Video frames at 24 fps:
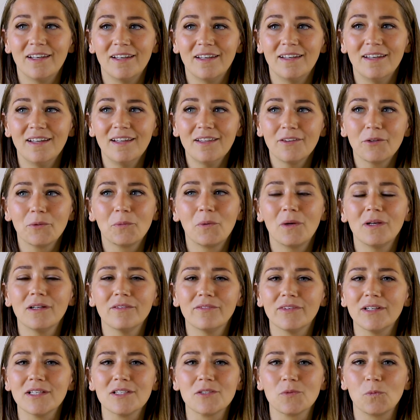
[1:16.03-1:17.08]
neither one
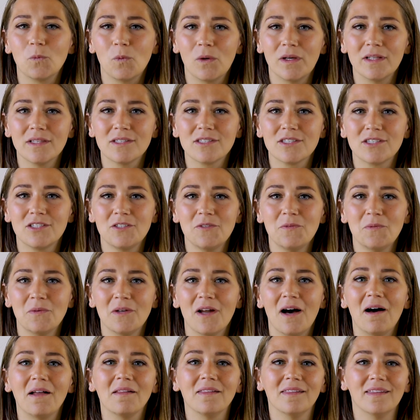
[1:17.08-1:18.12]
of us wants to
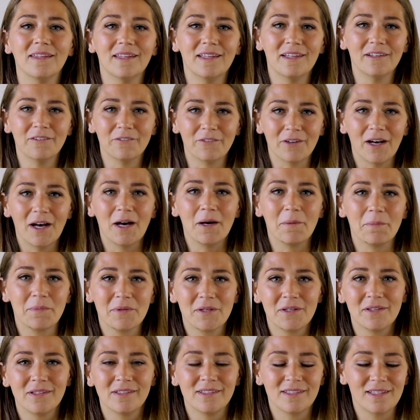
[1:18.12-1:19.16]
not live up
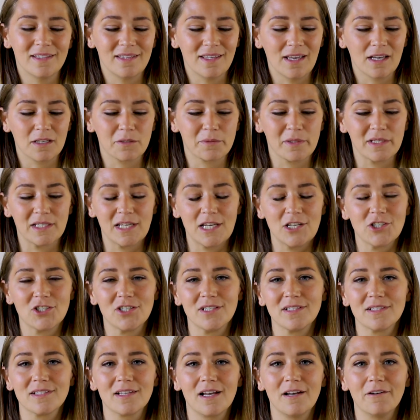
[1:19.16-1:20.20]
to the
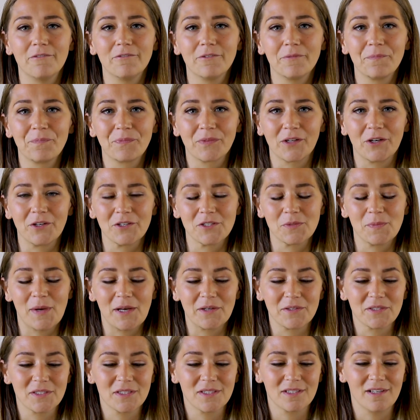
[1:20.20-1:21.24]
expectations of our
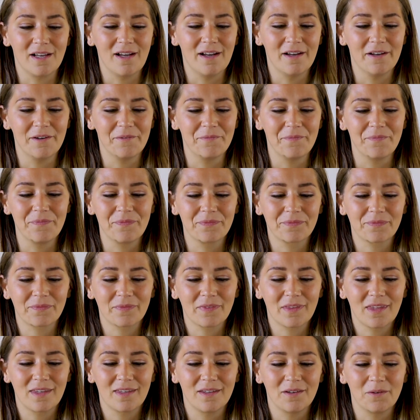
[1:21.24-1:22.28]
spouse.
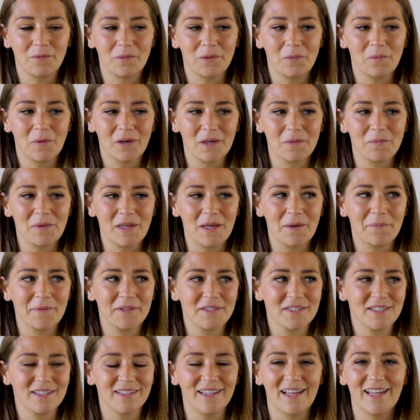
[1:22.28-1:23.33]
We want to be
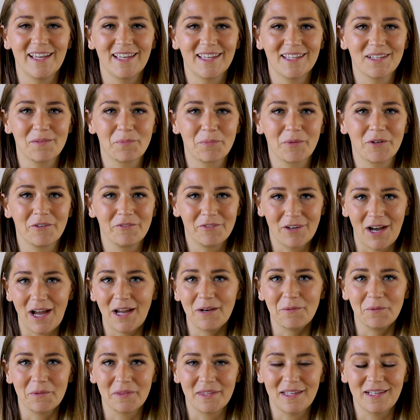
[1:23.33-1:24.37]
able to
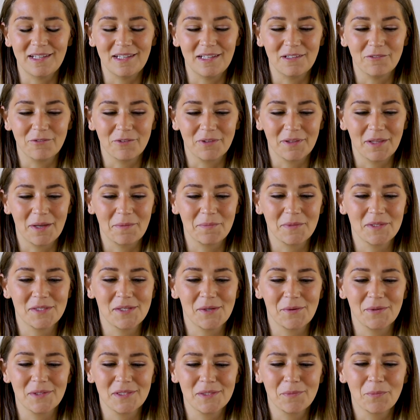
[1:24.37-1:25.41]
provide what they need for them.
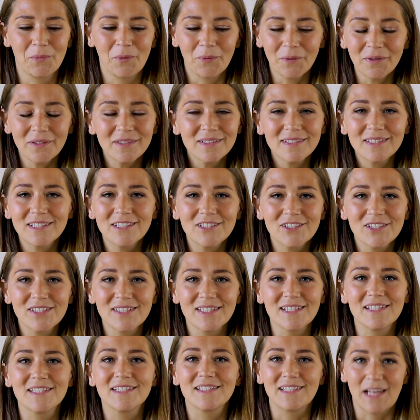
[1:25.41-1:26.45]
So it's important to
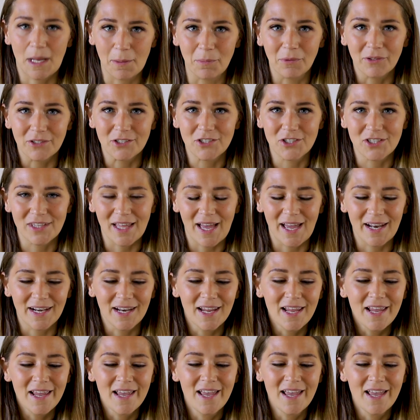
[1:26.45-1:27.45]
just establish that.